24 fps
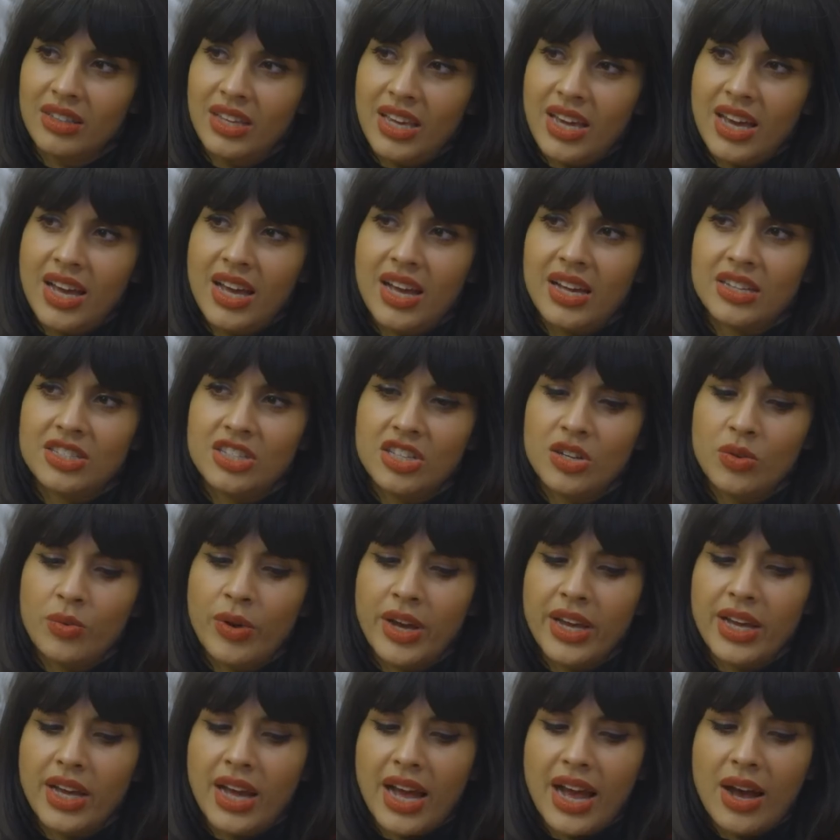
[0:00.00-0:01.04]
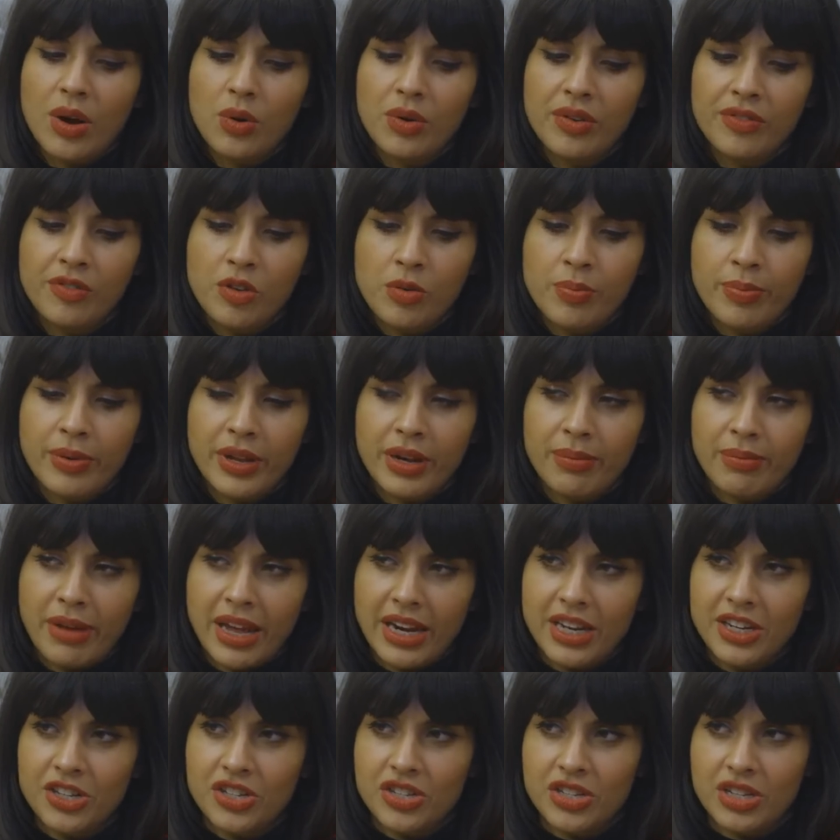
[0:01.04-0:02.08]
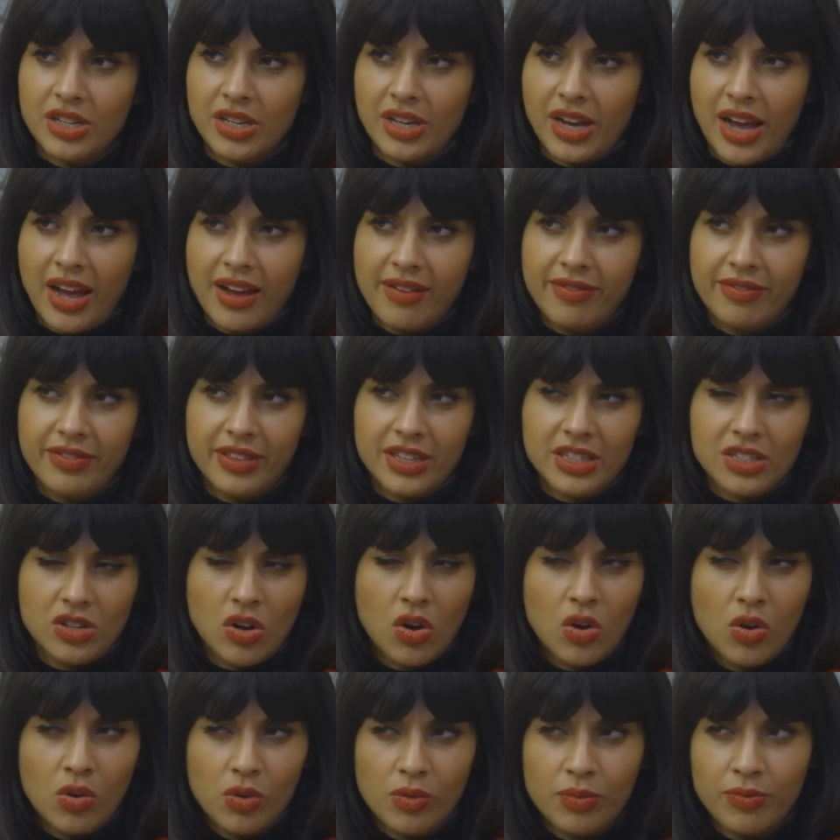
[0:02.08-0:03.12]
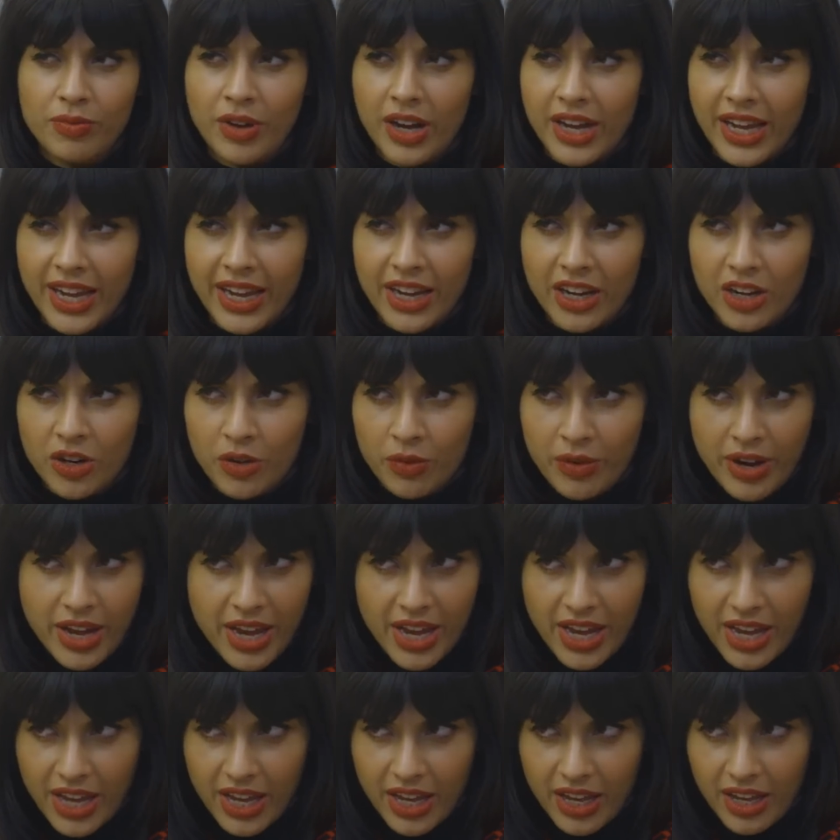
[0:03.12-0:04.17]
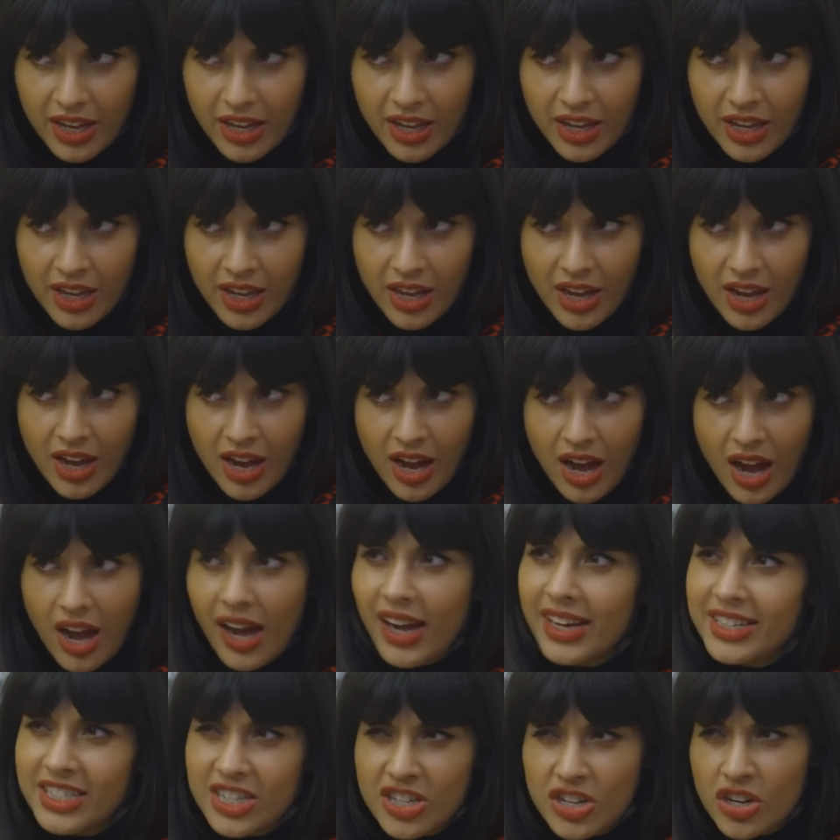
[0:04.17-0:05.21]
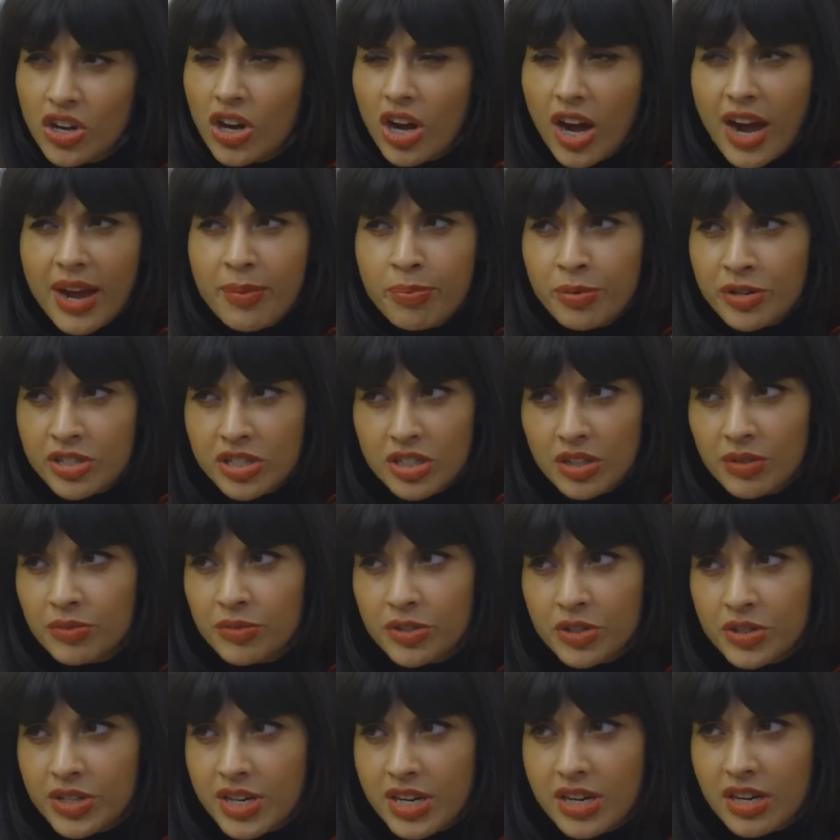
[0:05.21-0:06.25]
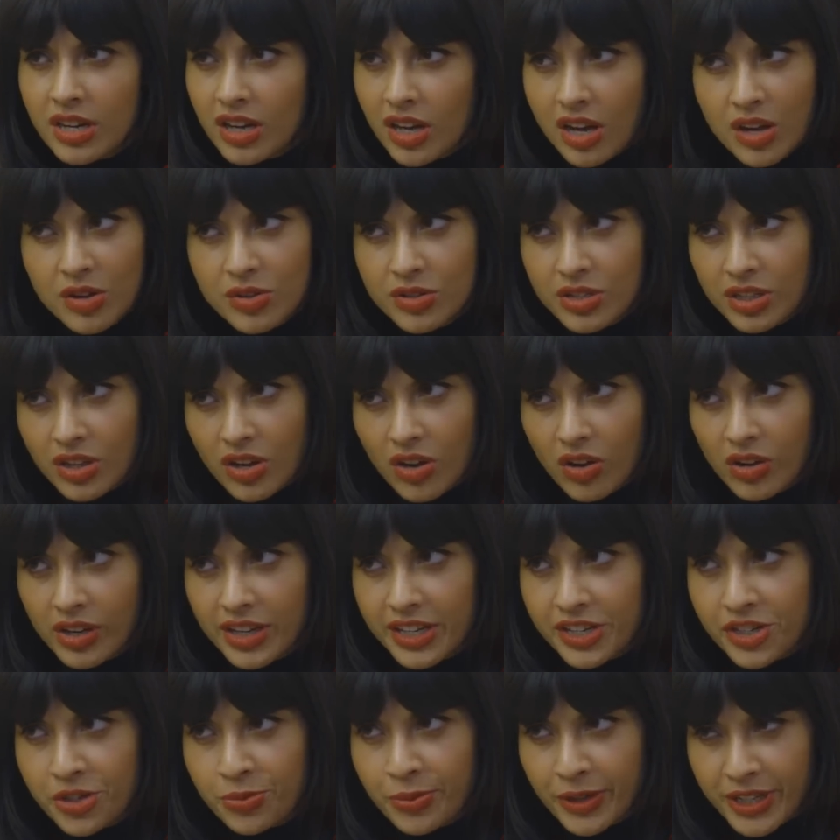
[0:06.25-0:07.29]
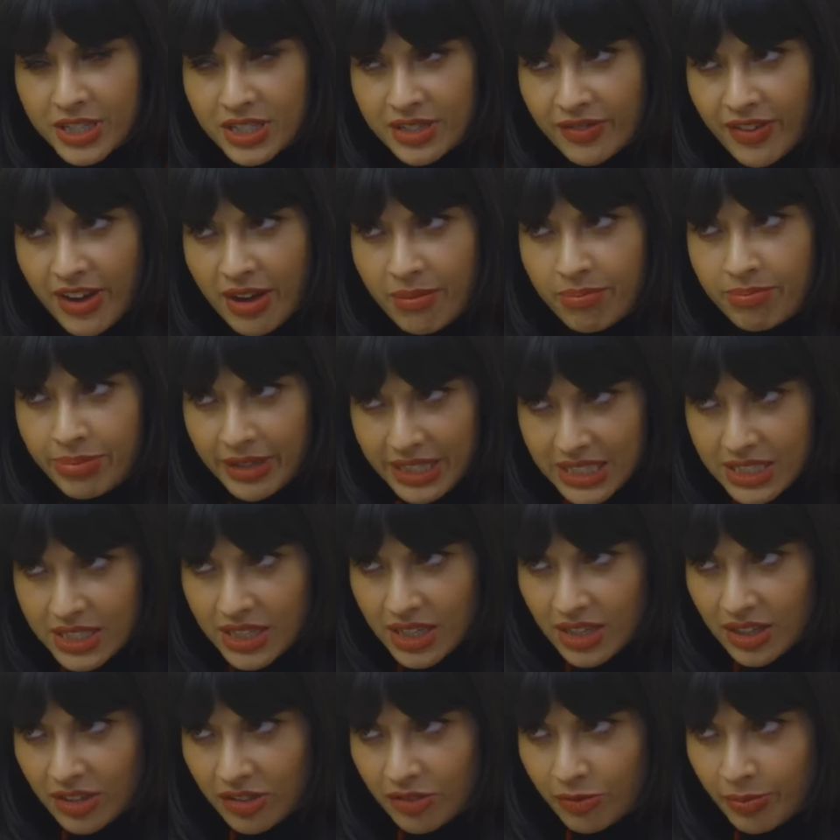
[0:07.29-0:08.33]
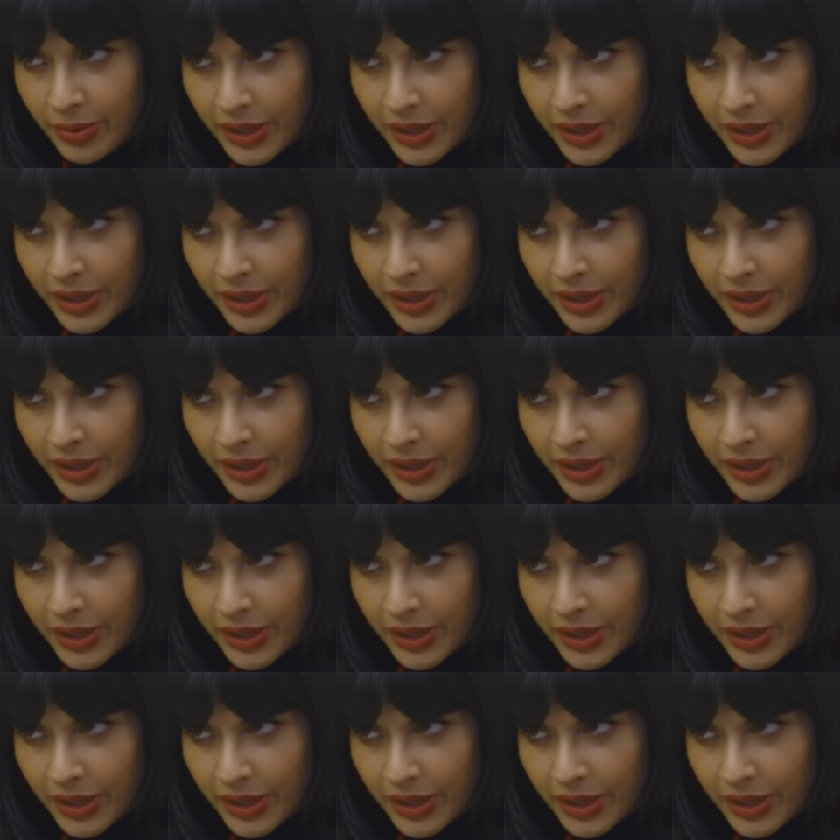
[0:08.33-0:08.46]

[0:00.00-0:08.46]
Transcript: Yeah. So wait, how have you managed to have this whole fucking career? I presumed you didn't go to college because of how busy you've